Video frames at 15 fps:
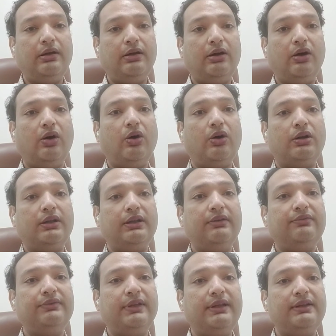or
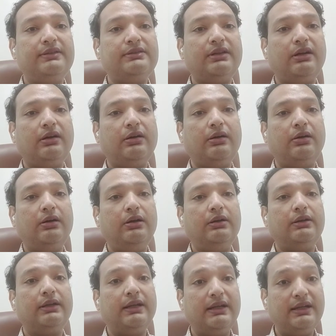if there is a
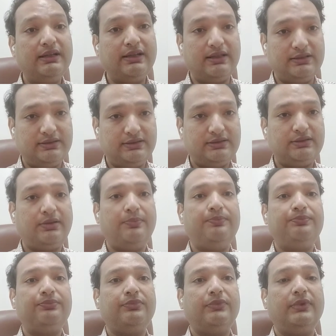giddiness,
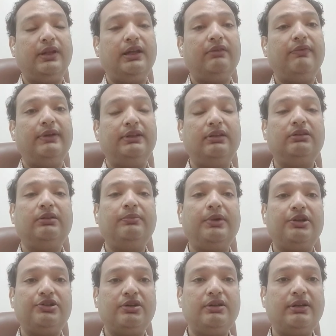then whether the
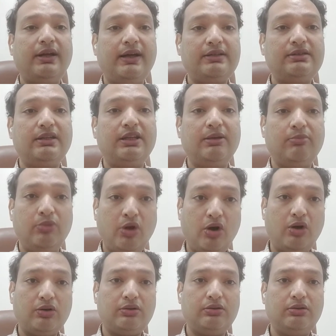patient has any
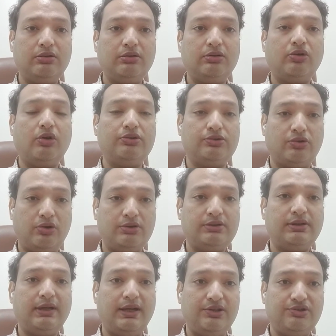block
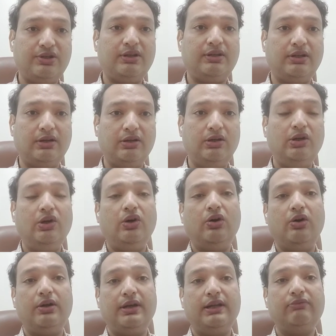causing angina
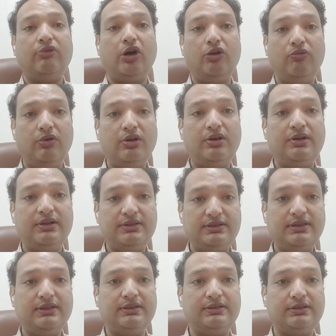or any valvular
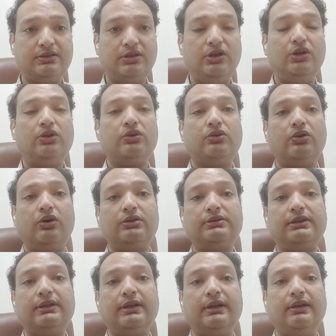disease
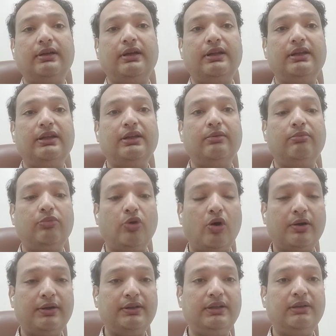causing any
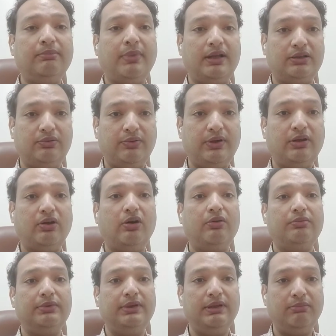block in the pathway
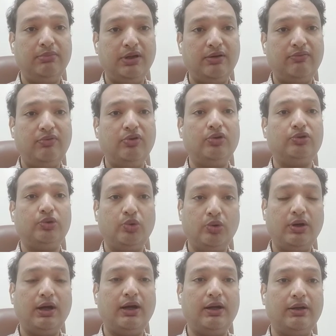of the blood flow
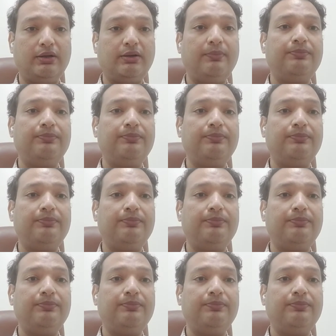through heart,